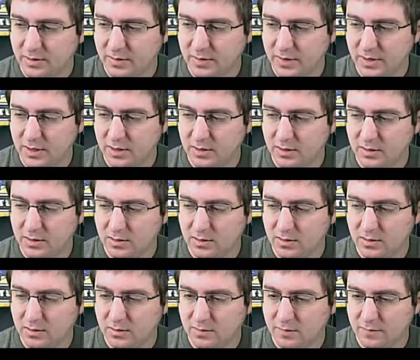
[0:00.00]
the
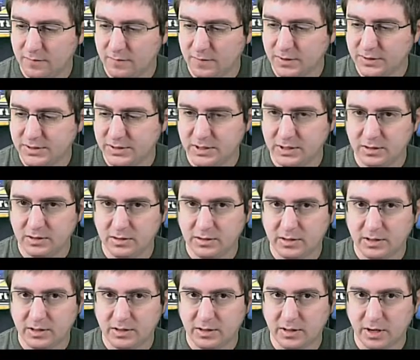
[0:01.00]
frenzied
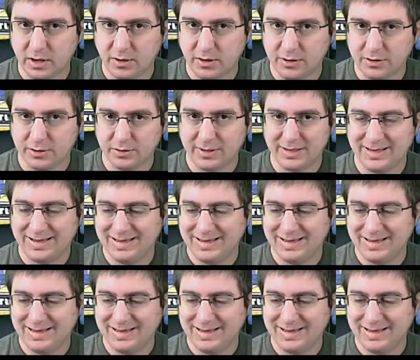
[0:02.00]
character